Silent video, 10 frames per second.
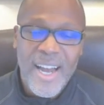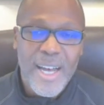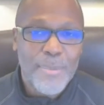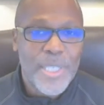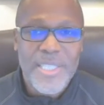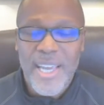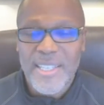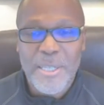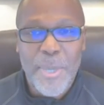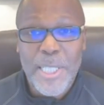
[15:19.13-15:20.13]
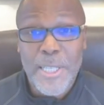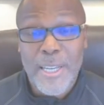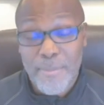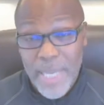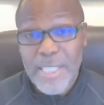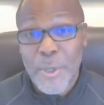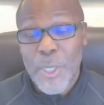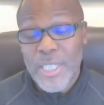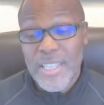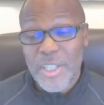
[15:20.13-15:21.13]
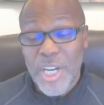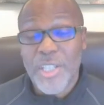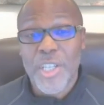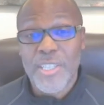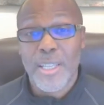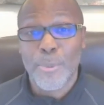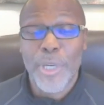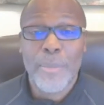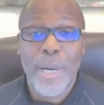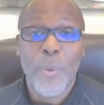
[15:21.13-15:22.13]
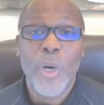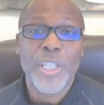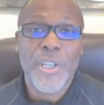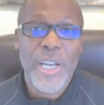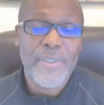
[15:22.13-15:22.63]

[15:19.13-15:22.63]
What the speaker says: PCA is an amazing organization. I just celebrated my 1-year